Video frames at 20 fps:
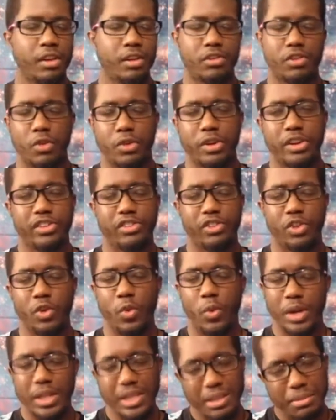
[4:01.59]
know, Taurus, you're
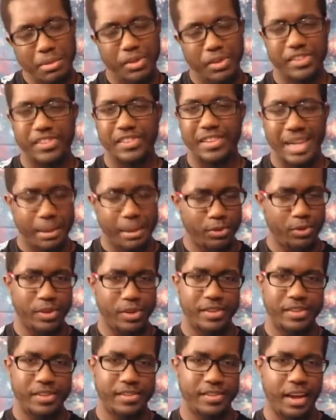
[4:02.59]
one of the most slept
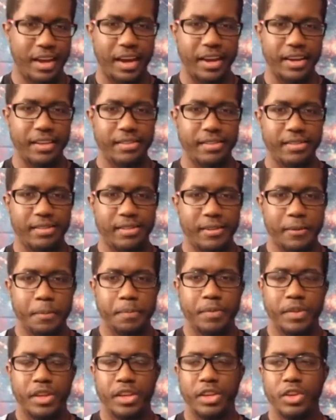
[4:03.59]
on signs.
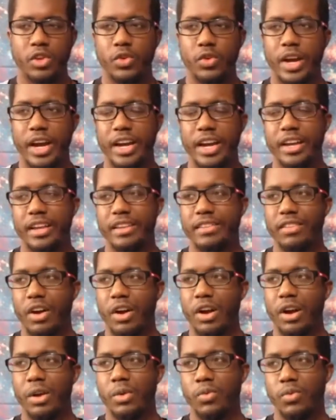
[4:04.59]
You guys
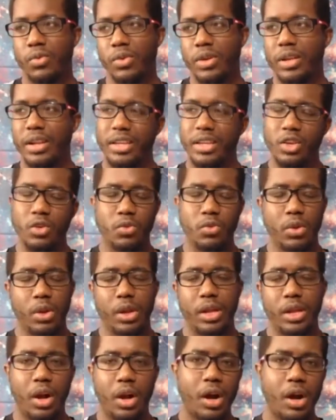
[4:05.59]
are really, you
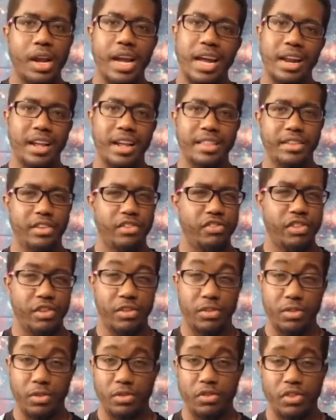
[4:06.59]
really are kind of like these
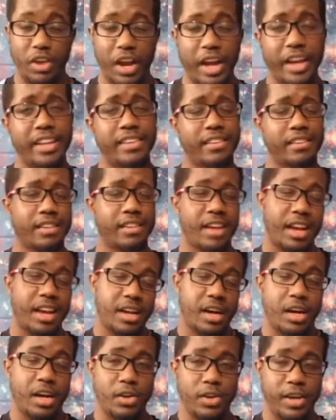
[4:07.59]
gentle giants. I
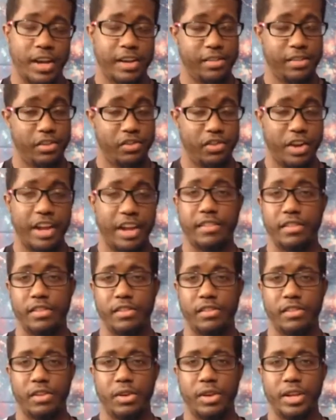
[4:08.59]
call you guys the giants of
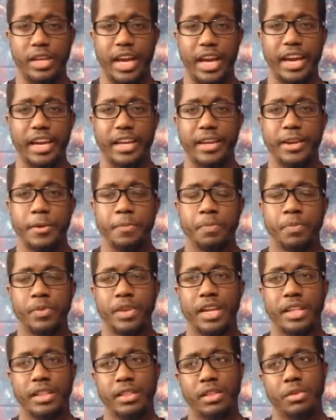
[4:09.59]
the zodiac.
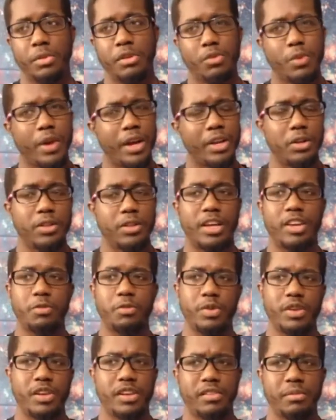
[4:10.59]
And the reason why I do that is
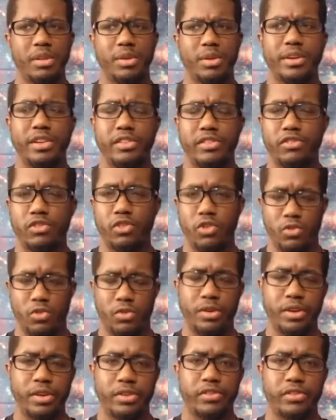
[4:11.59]
because in many ways,
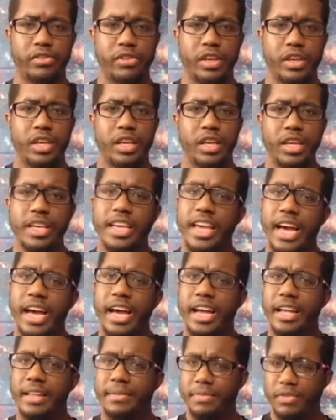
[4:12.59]
Taurus
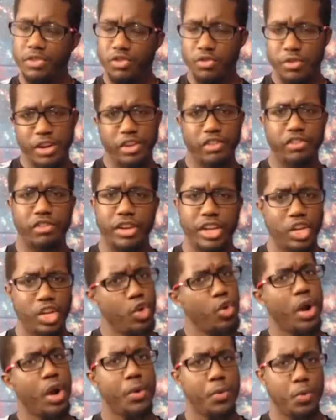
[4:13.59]
yeah, traditionally
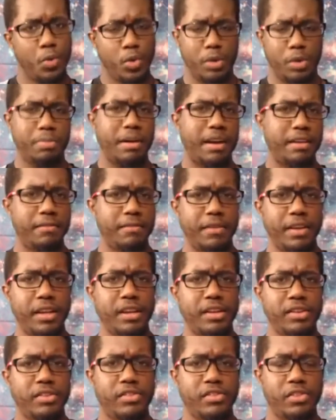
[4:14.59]
you are ruled by
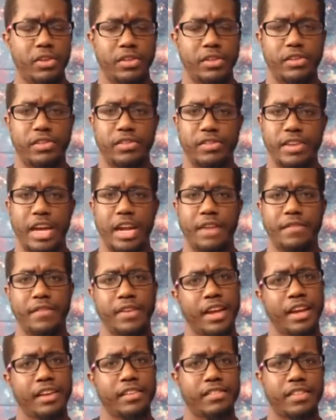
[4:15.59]
Venus, so this is kind of a
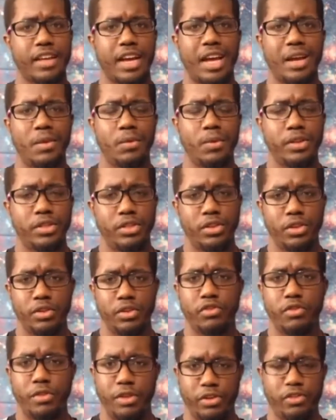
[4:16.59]
nice time with your
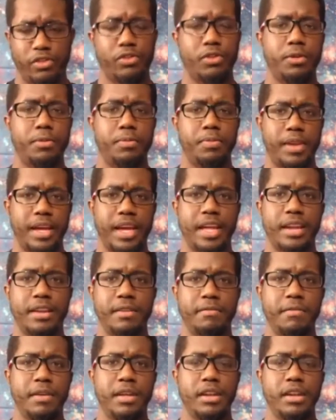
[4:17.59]
traditional
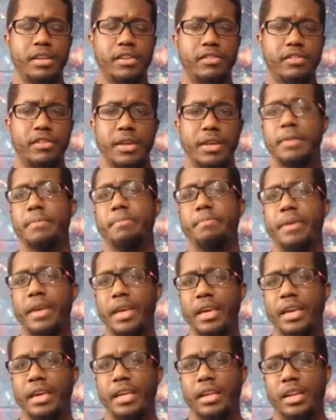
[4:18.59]
planet Venus
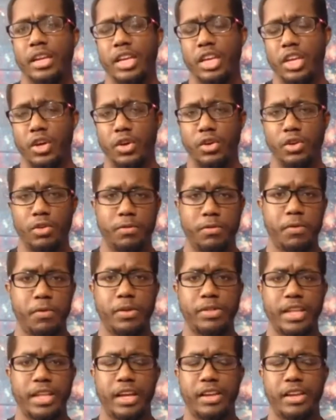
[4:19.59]
being in Leo, your
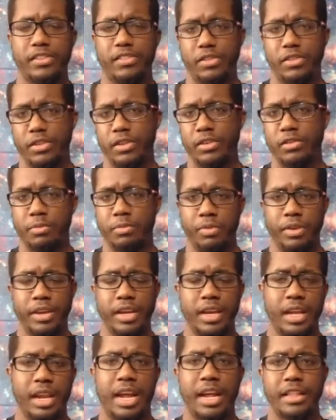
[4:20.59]
fourth house, so that is
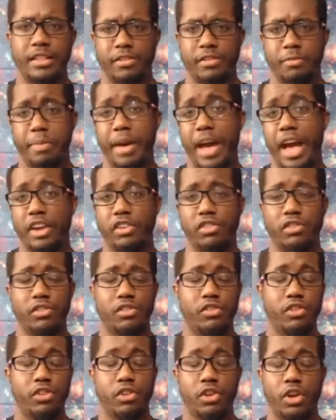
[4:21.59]
bringing a lot of this passion
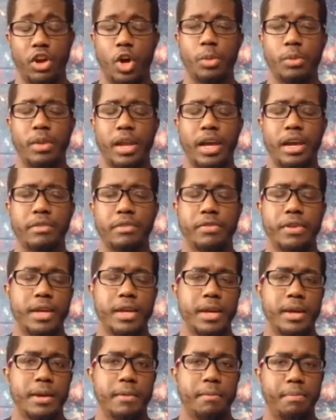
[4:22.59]
to your home
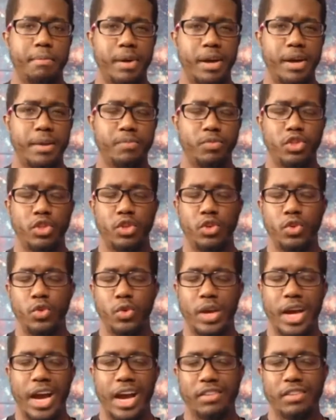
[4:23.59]
life. But
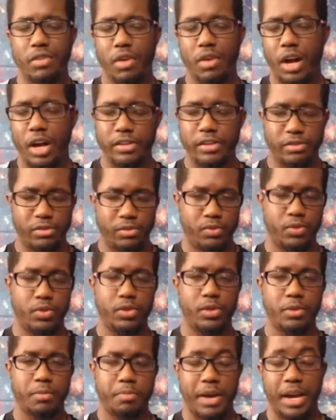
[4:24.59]
you guys are also
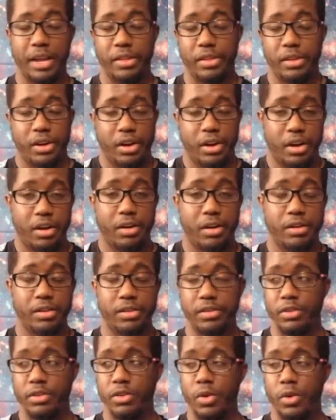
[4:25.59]
ruled by the
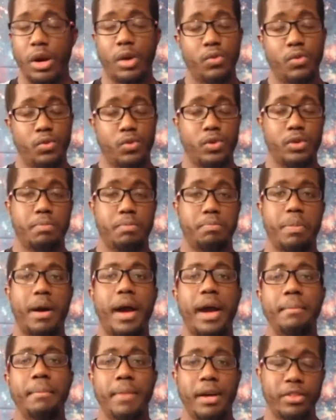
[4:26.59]
Earth. You are ruled
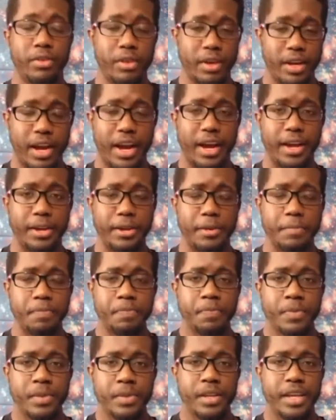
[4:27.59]
by Mother Gaia.
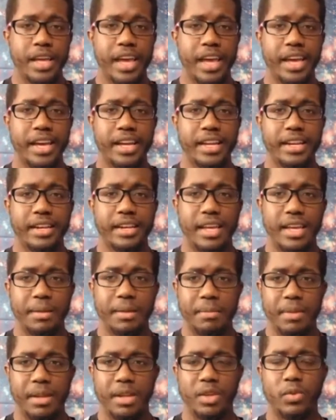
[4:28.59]
And
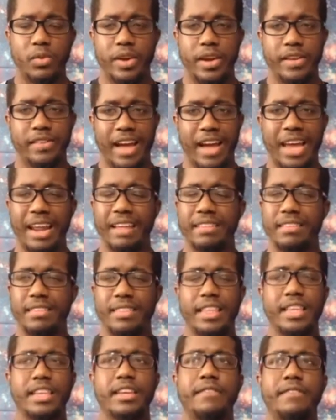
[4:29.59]
in many ways, I like to
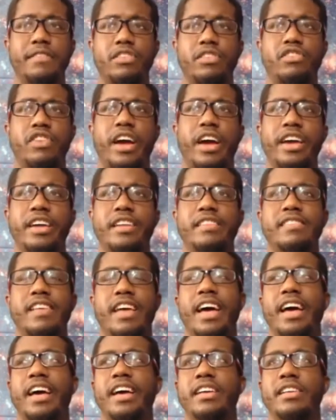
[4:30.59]
think of the giants
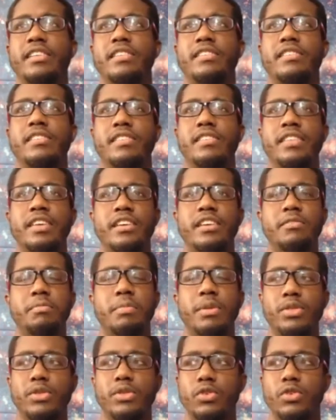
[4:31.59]
as these
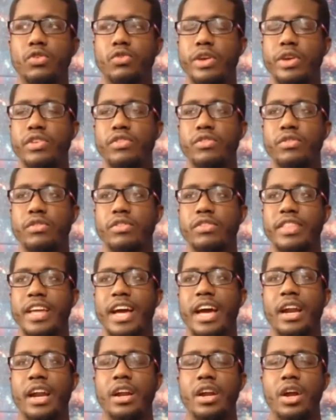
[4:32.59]
mythical creatures
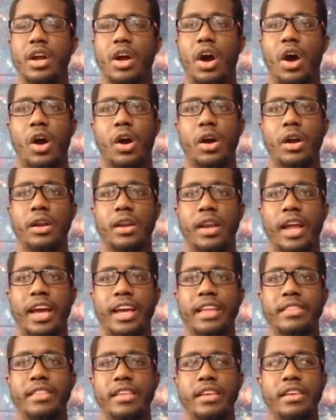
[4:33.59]
that are
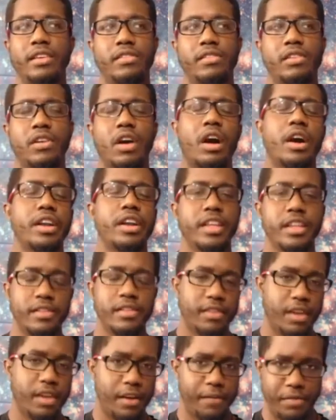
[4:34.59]
like these
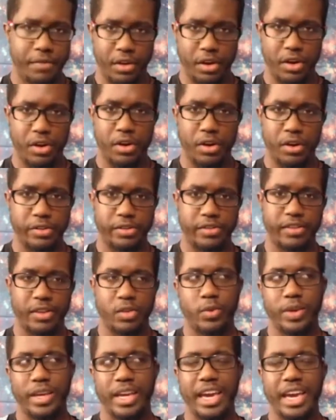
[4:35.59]
guardians of the earth. It's
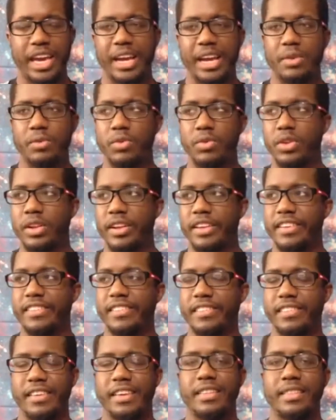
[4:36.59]
like we can't really
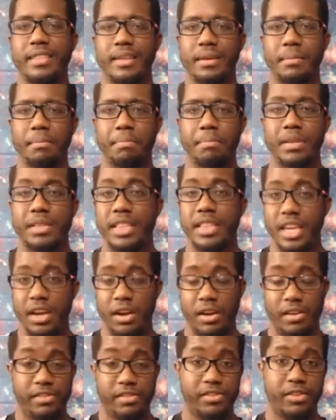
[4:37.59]
see them, but they
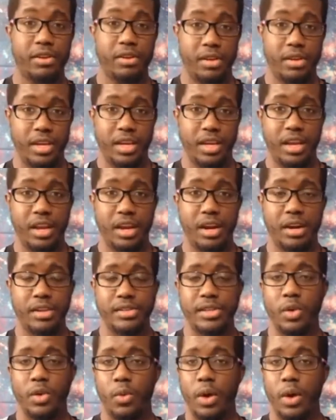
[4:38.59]
are certainly here.
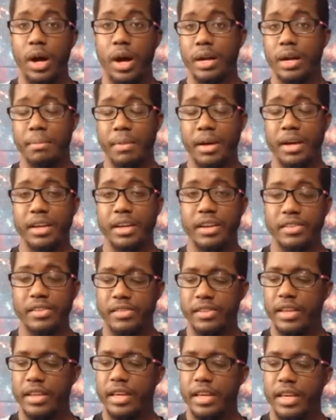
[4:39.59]
They walk among
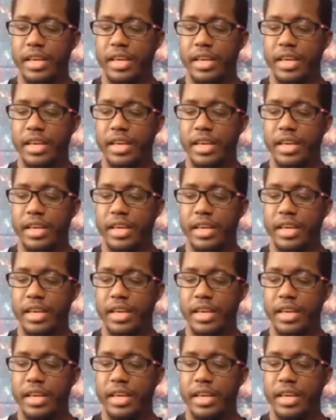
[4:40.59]
us.